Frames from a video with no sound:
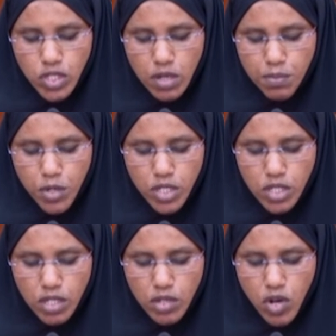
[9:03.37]

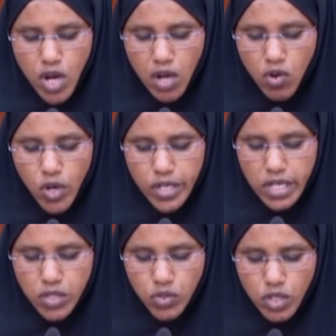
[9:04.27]
supporting
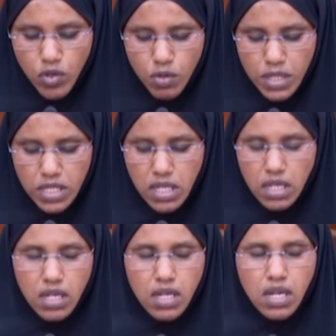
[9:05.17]
accorded to the
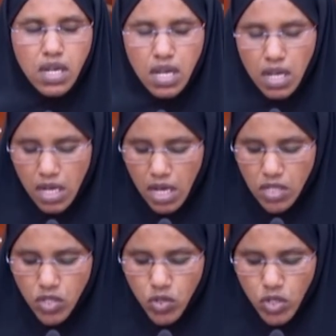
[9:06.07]
committee in
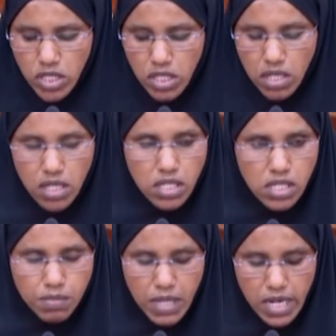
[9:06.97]
executing
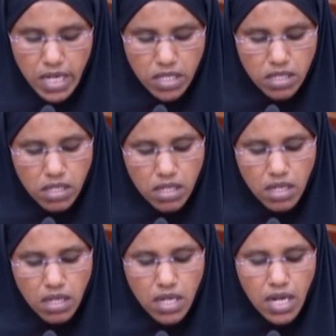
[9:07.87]
its mandate.
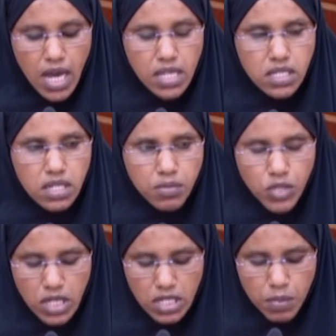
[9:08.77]
Lastly,
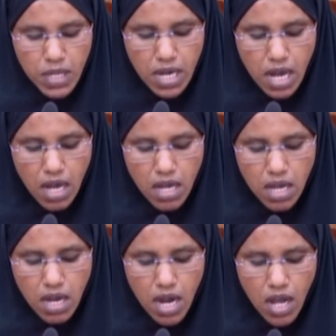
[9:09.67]
Mr. Speaker,
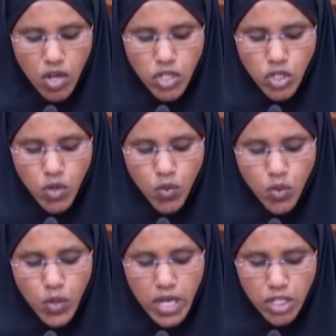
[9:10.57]
I also
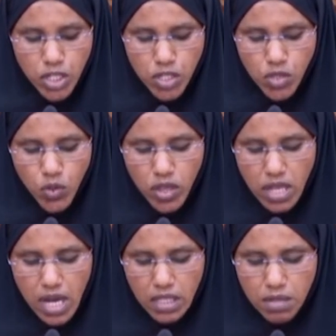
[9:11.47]
wish to
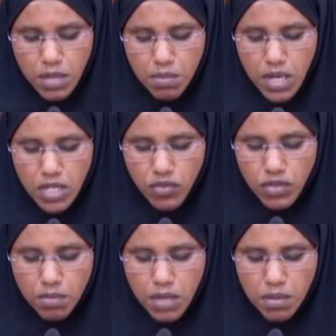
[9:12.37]
thank the members of
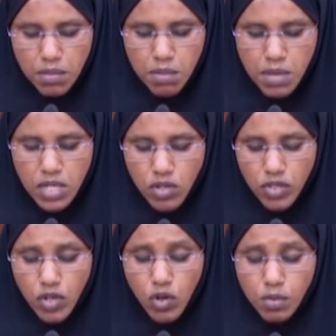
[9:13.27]

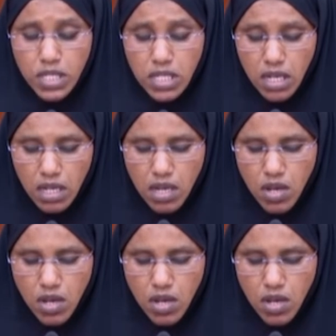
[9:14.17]
the committee